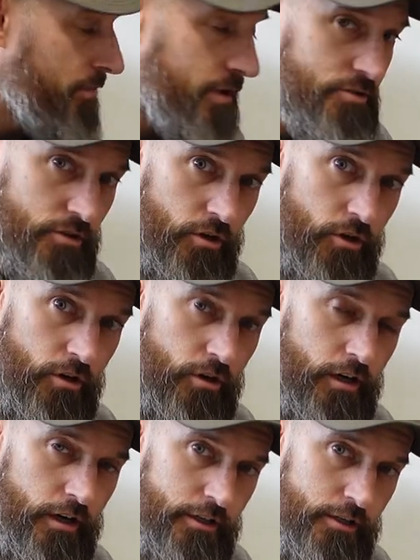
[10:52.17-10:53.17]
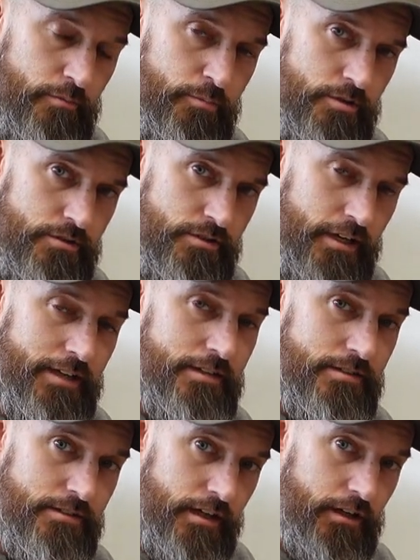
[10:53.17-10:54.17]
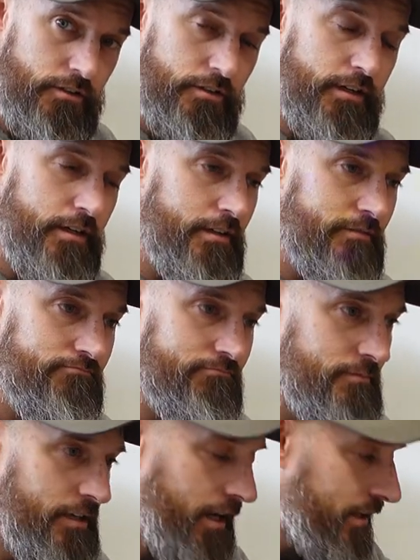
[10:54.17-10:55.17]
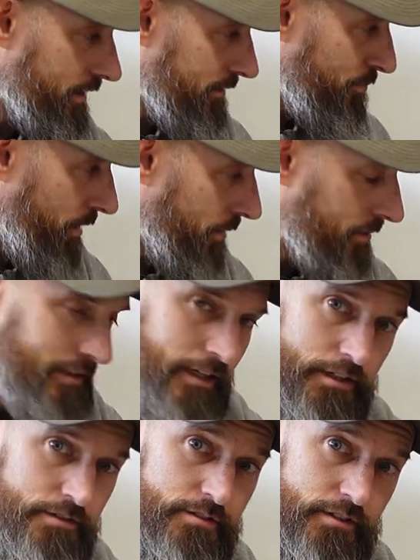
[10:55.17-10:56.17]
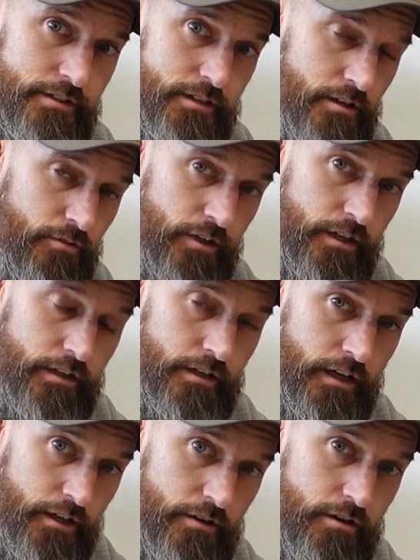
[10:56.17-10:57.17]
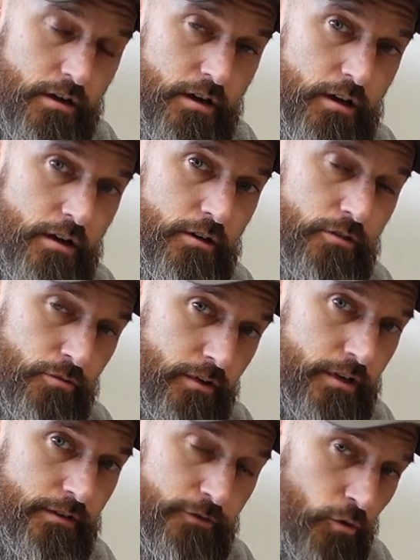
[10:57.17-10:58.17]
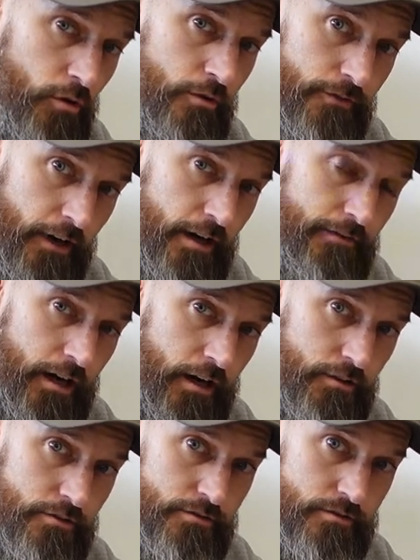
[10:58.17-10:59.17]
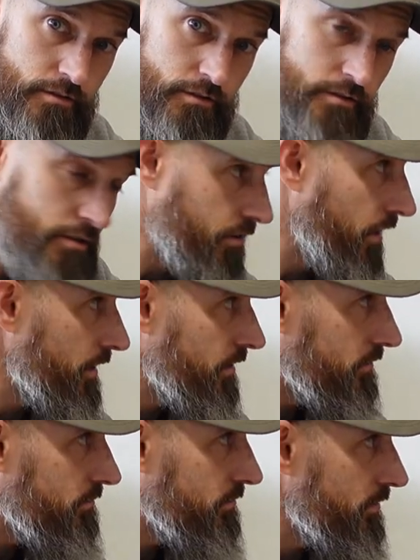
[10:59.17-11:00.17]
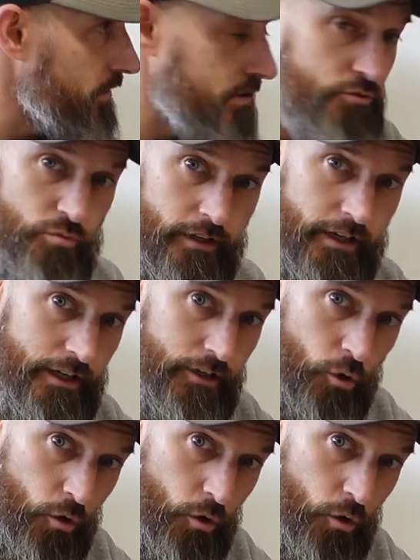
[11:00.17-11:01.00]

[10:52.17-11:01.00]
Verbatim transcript: much all one hundred percent settled in. I could probably let it sit there and run another three, four, five hours until I at least run out of